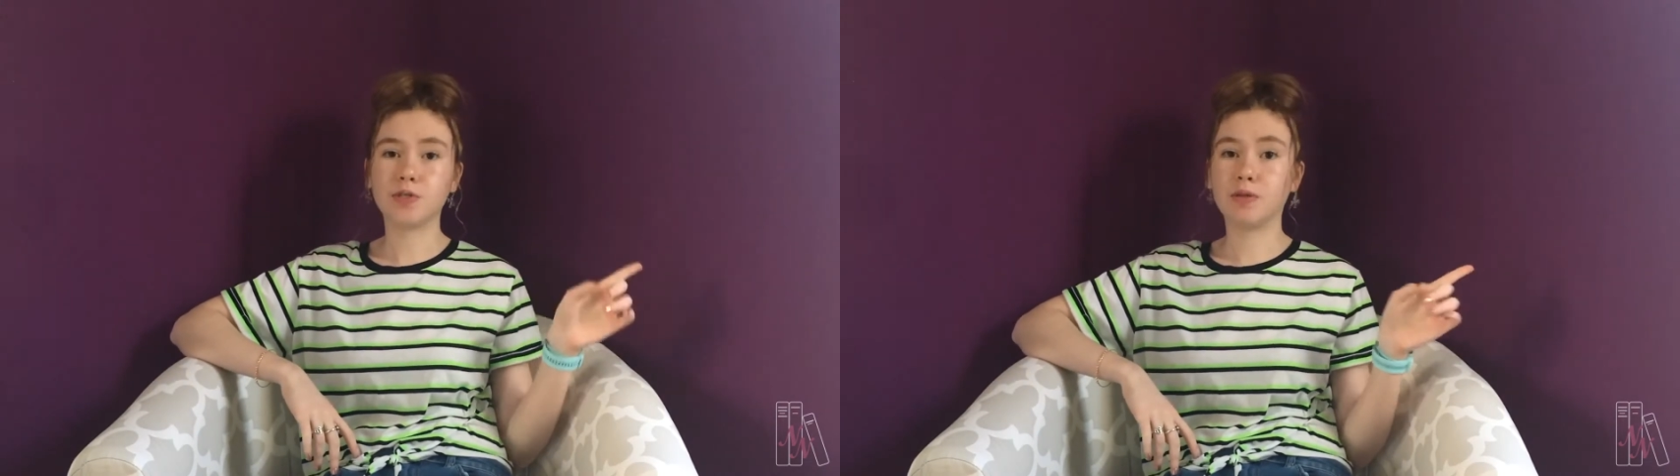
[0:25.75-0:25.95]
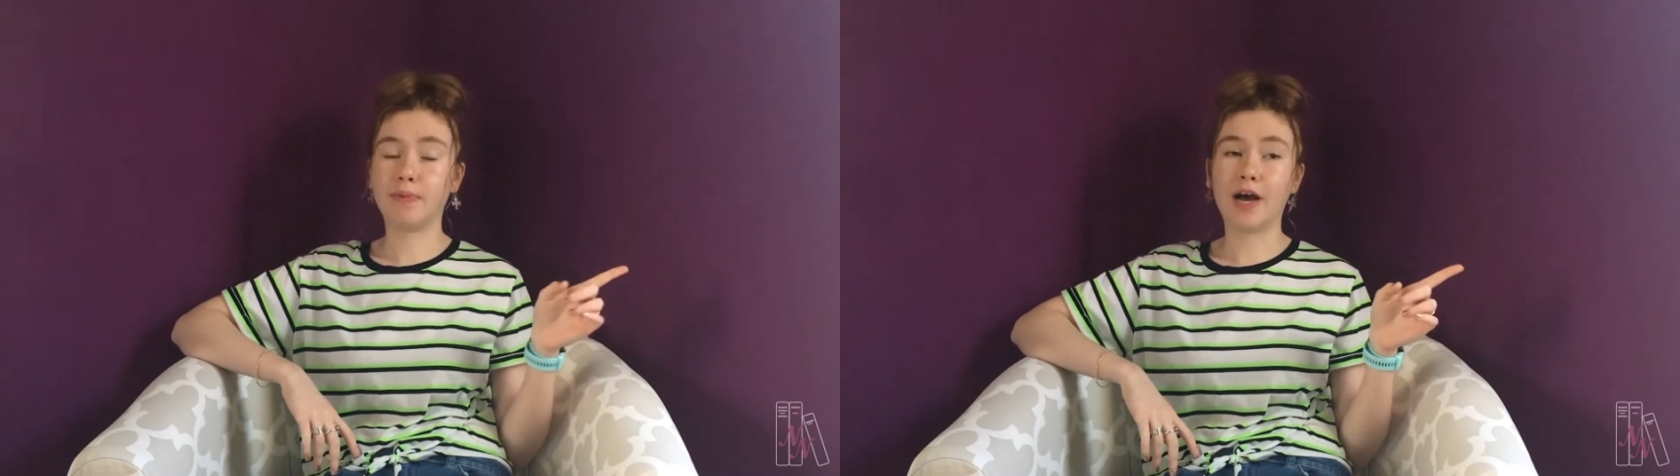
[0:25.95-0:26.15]

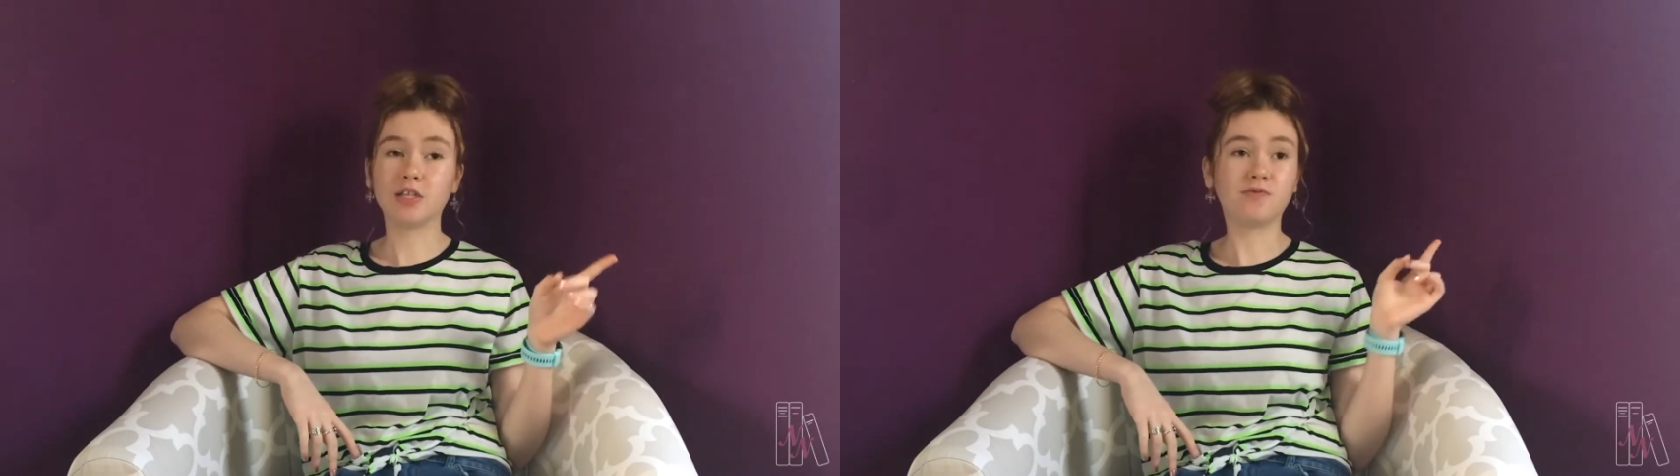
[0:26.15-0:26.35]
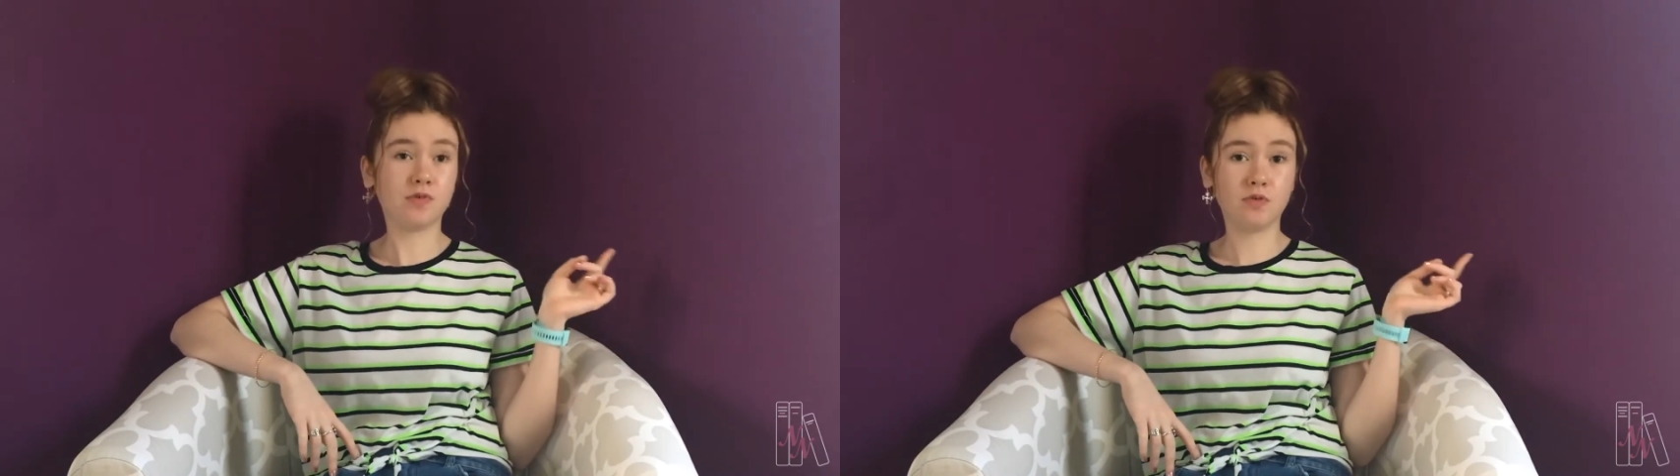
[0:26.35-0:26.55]
in the
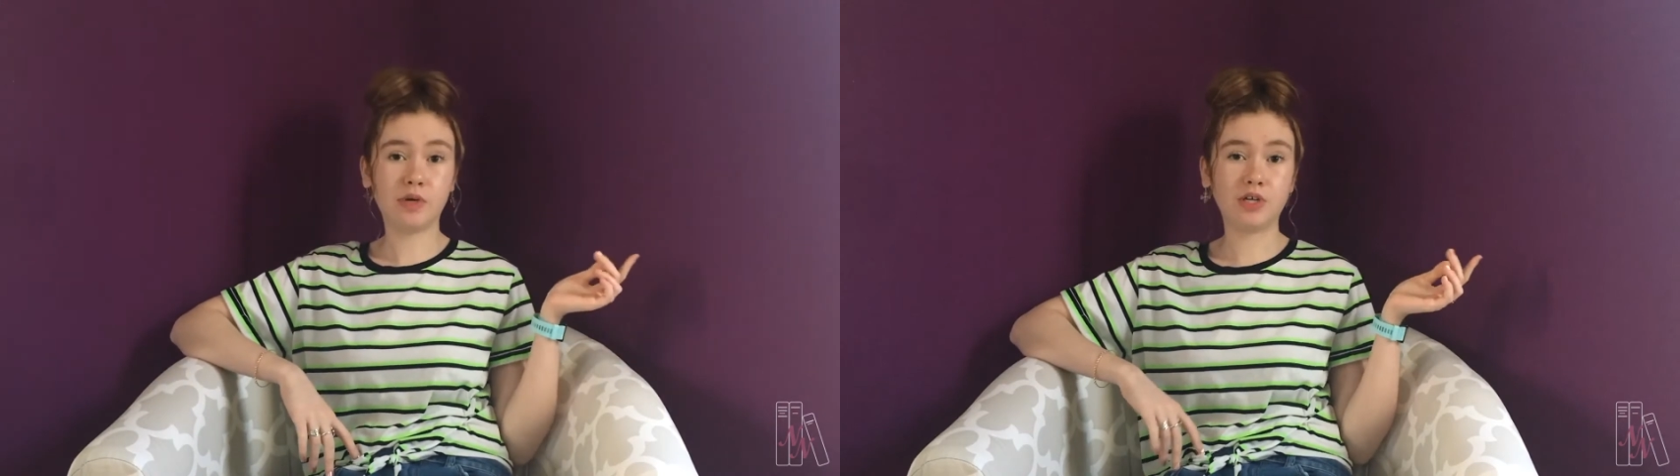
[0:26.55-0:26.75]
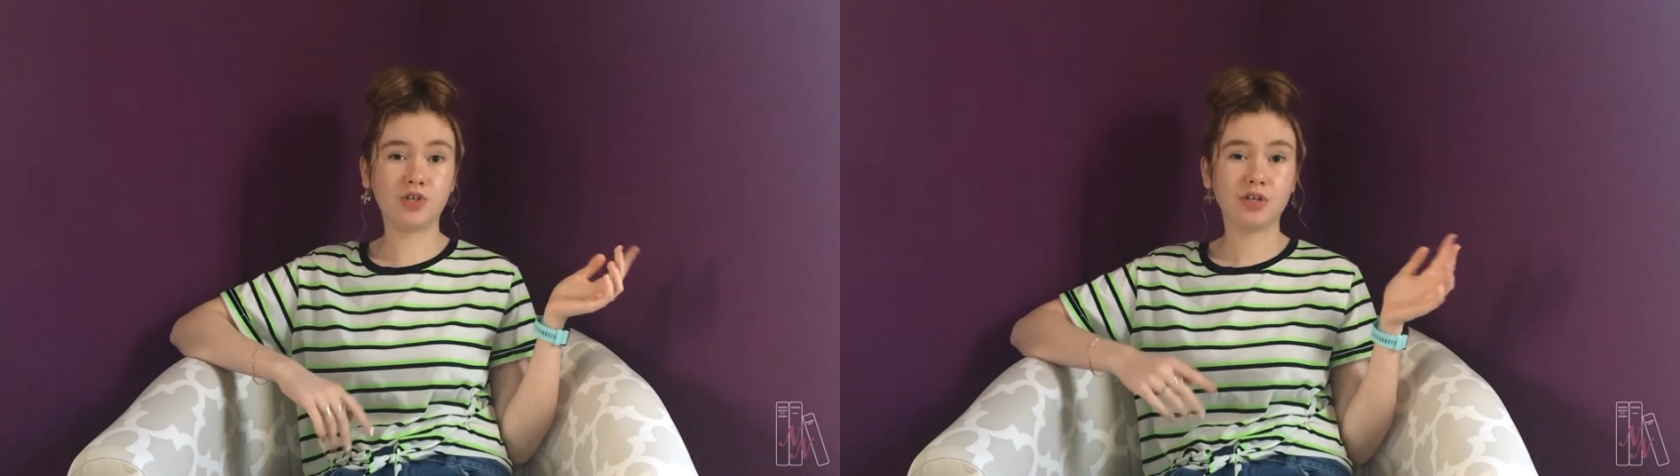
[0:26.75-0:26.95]
past few
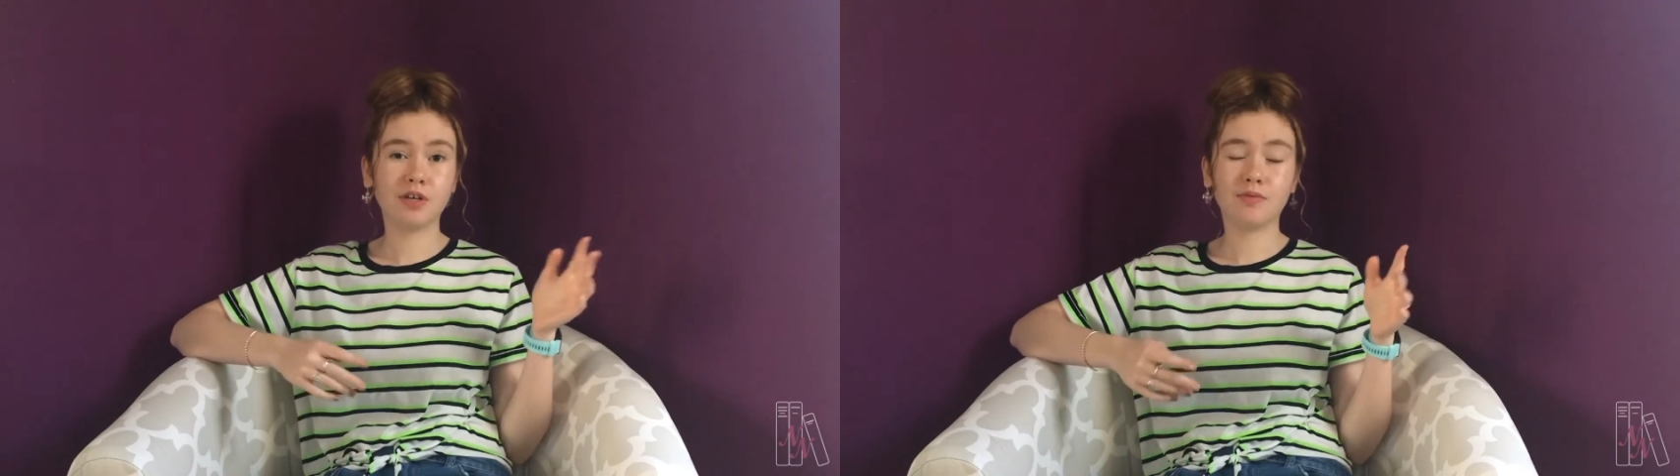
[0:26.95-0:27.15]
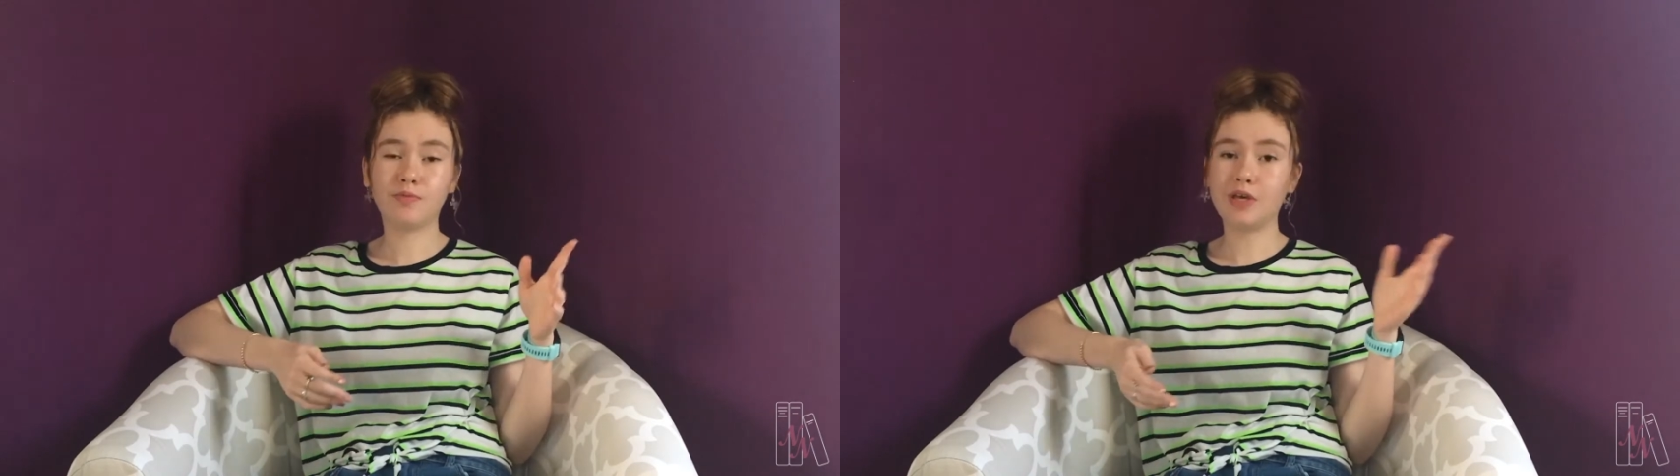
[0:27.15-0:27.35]

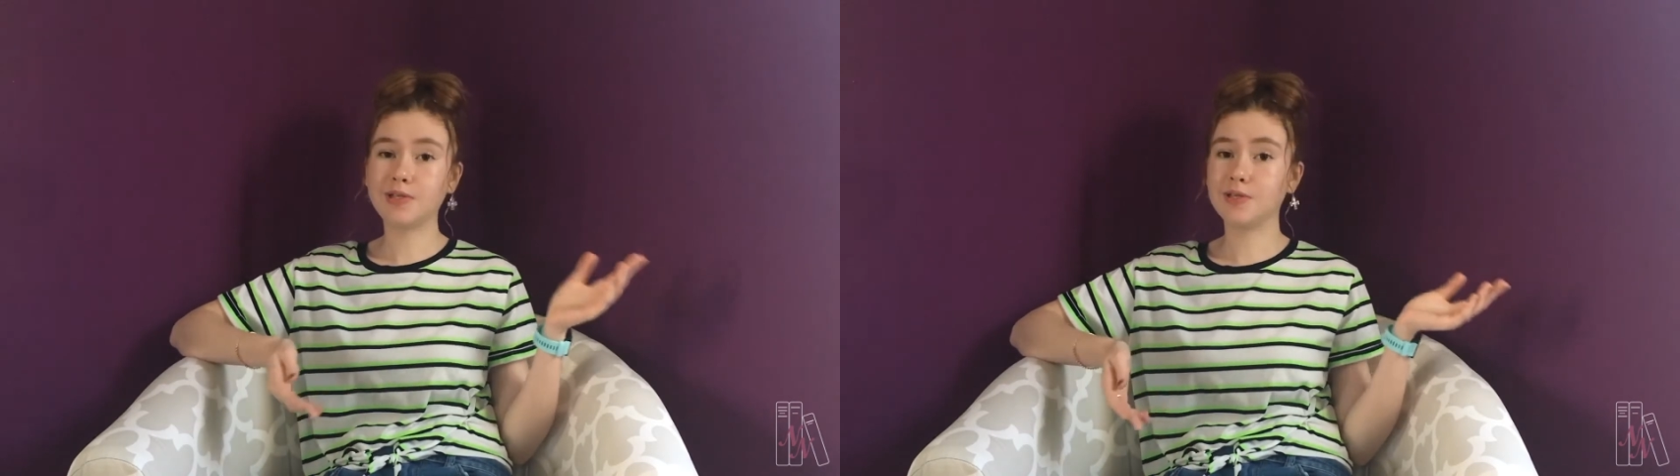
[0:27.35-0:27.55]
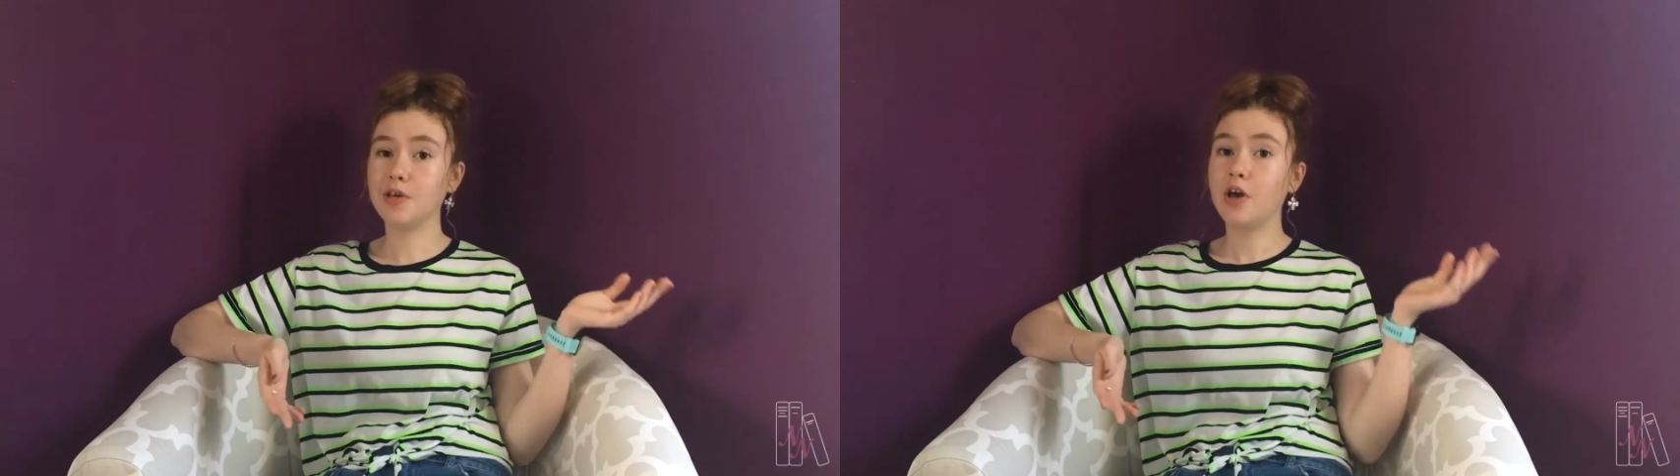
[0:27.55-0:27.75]
weeks,